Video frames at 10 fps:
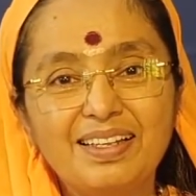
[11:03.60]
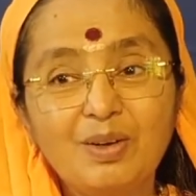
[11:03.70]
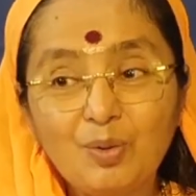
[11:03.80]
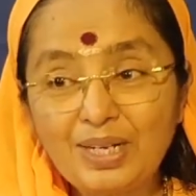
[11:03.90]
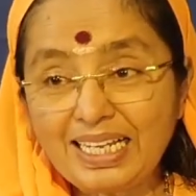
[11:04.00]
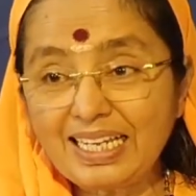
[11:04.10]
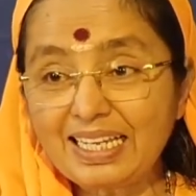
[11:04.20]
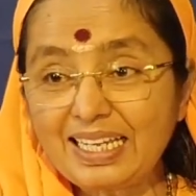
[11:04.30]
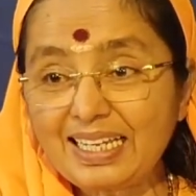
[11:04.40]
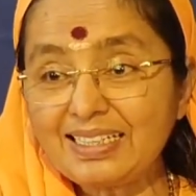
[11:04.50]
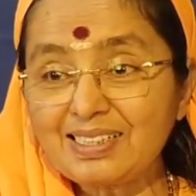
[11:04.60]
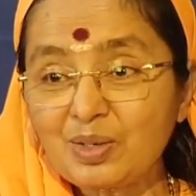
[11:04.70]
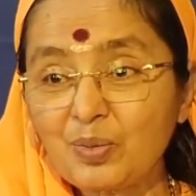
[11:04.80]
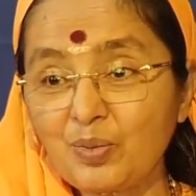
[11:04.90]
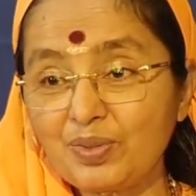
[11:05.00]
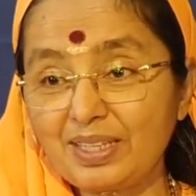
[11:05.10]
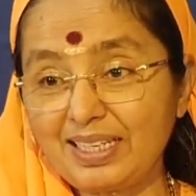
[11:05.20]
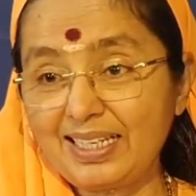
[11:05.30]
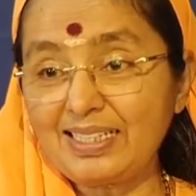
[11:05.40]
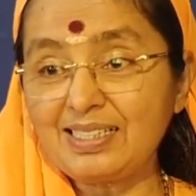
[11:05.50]
Only he
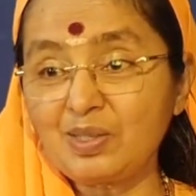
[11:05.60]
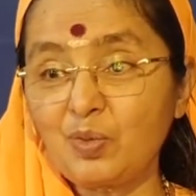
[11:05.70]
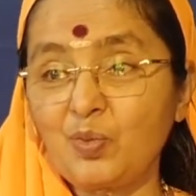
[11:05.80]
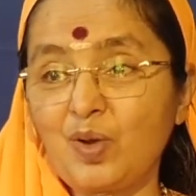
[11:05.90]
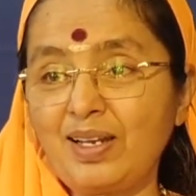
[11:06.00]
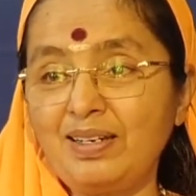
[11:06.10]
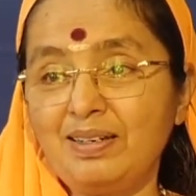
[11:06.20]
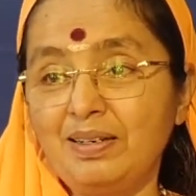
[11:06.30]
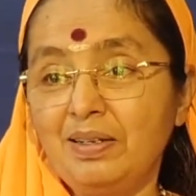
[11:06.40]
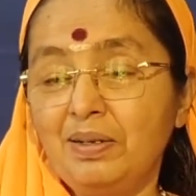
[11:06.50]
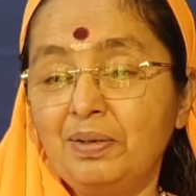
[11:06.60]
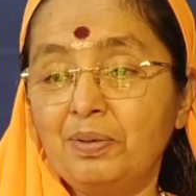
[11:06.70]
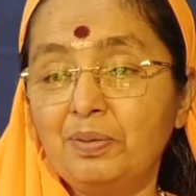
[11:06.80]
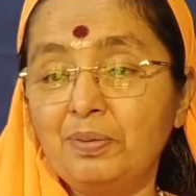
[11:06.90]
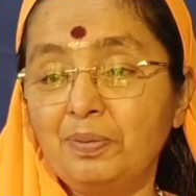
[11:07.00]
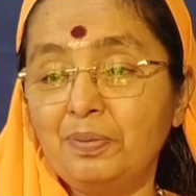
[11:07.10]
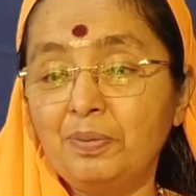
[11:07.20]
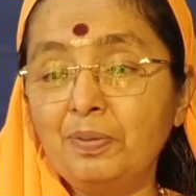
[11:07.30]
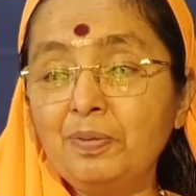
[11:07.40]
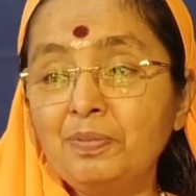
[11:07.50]
is the one
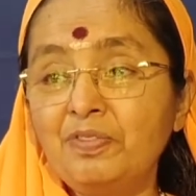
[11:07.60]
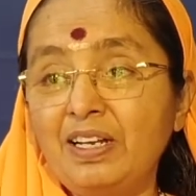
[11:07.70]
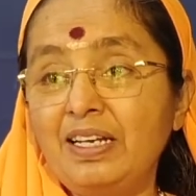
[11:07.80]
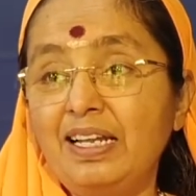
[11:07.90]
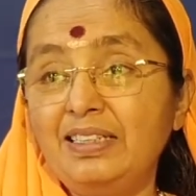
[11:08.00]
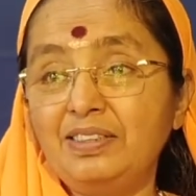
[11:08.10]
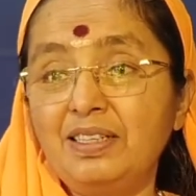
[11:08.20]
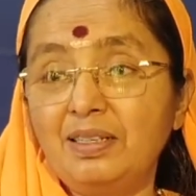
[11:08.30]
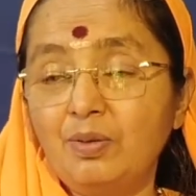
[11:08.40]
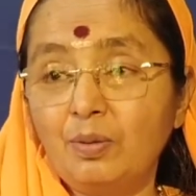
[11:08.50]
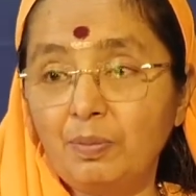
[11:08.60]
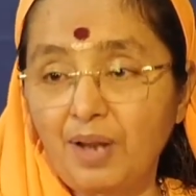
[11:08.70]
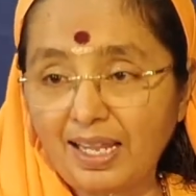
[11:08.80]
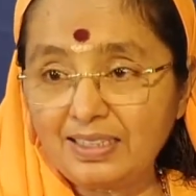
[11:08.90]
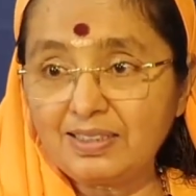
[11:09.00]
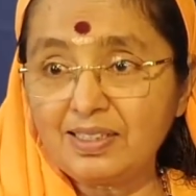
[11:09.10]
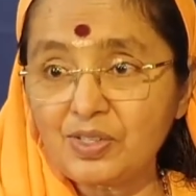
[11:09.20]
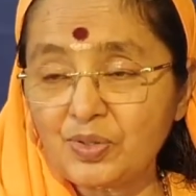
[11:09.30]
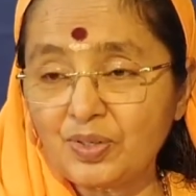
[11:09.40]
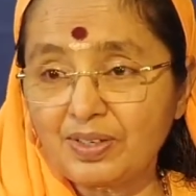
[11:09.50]
whom, when nature obliges
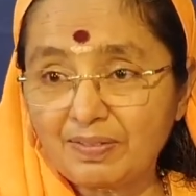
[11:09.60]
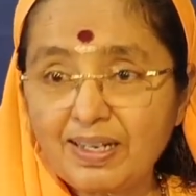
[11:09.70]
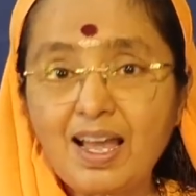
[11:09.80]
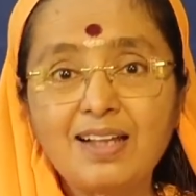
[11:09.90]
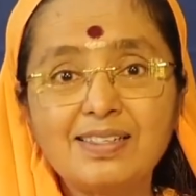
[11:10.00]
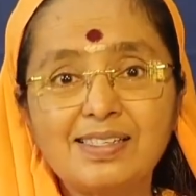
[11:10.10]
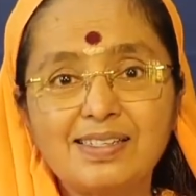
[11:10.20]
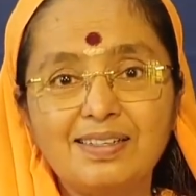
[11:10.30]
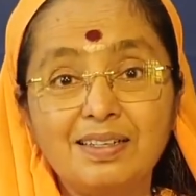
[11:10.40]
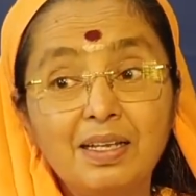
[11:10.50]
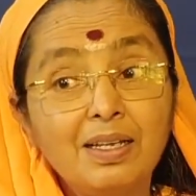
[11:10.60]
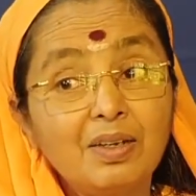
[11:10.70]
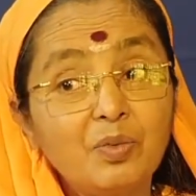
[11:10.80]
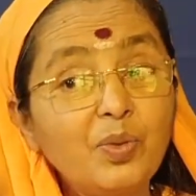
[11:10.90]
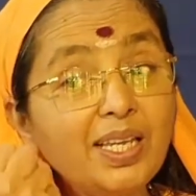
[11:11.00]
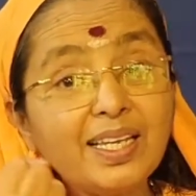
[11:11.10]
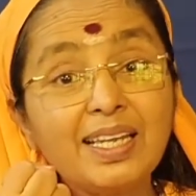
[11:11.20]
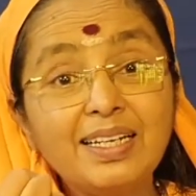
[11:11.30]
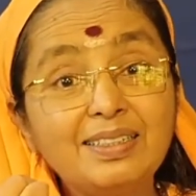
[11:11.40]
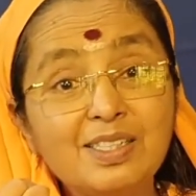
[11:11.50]
to give an answer, we
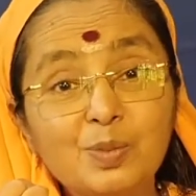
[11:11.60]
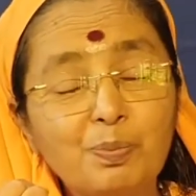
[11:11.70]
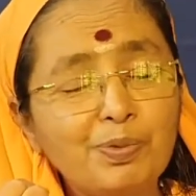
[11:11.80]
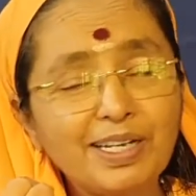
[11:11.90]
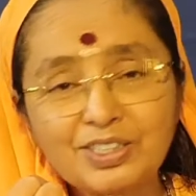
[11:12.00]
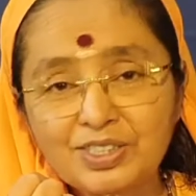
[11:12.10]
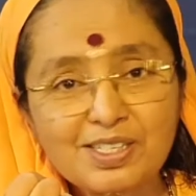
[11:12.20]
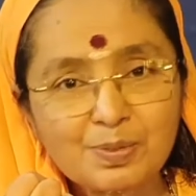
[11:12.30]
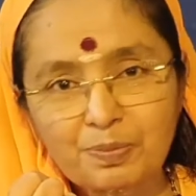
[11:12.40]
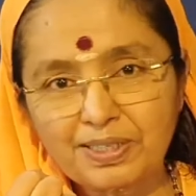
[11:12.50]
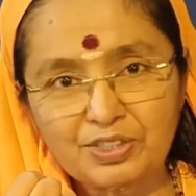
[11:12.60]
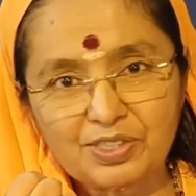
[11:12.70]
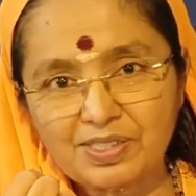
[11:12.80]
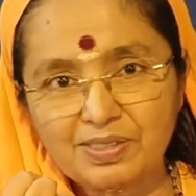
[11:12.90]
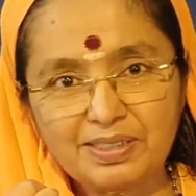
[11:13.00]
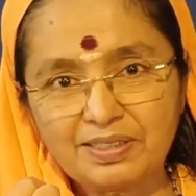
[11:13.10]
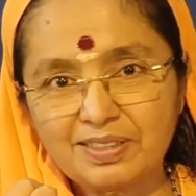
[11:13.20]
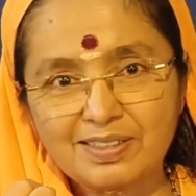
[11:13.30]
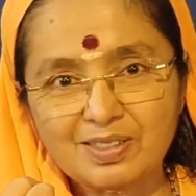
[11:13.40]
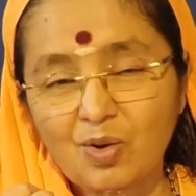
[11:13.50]
get these precious, precious
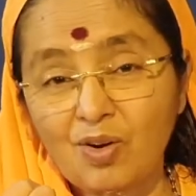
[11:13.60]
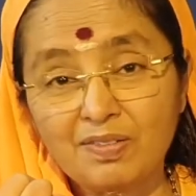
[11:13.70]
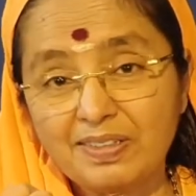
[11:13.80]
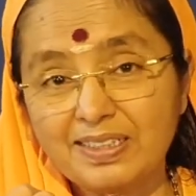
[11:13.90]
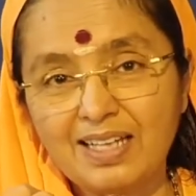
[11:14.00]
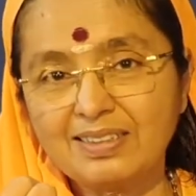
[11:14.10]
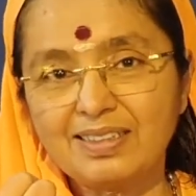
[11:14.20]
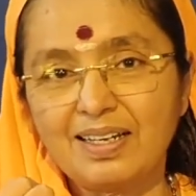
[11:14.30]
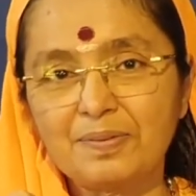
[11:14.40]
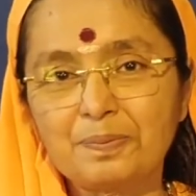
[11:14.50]
teachings called Vedanta.